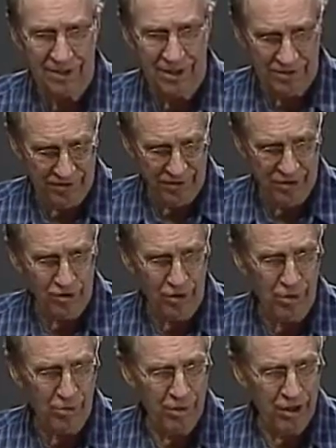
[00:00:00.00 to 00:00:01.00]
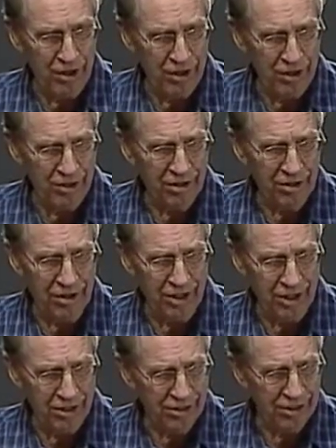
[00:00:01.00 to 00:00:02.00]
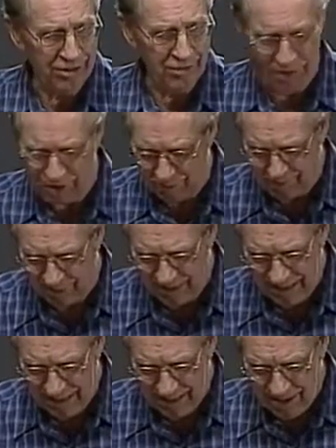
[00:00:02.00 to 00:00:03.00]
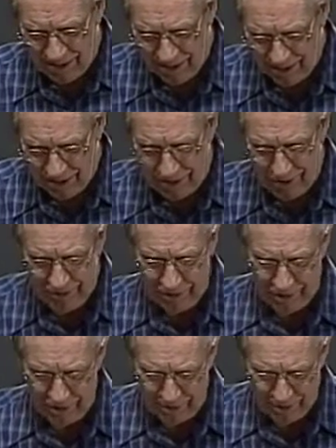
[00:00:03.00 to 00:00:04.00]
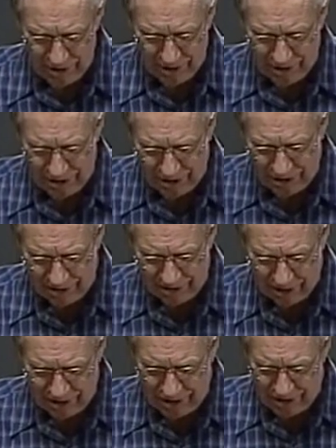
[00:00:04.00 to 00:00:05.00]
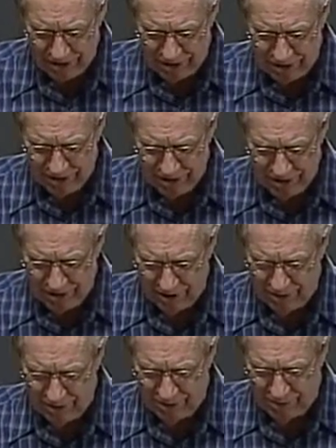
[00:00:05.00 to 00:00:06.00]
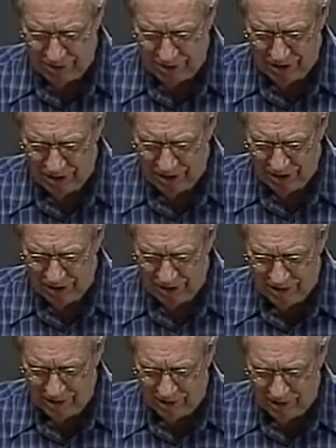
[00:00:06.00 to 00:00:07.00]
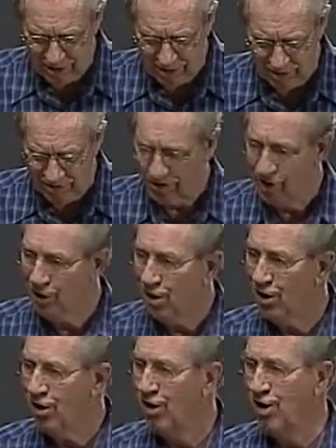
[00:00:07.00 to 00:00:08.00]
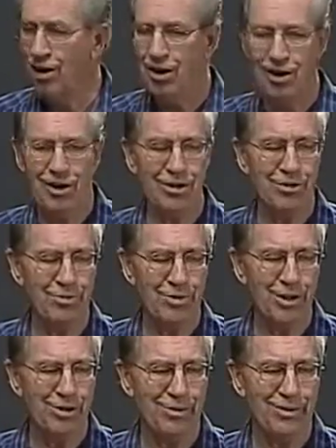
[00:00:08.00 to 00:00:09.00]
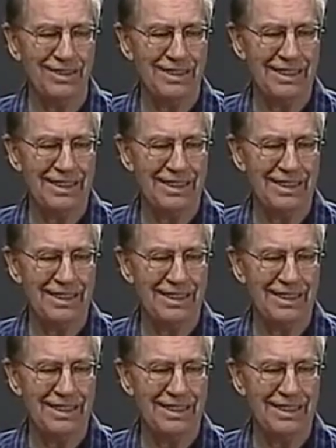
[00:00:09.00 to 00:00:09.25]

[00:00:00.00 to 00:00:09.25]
if they're an obedient nation of people, then you shall be a treasure unto me above all people.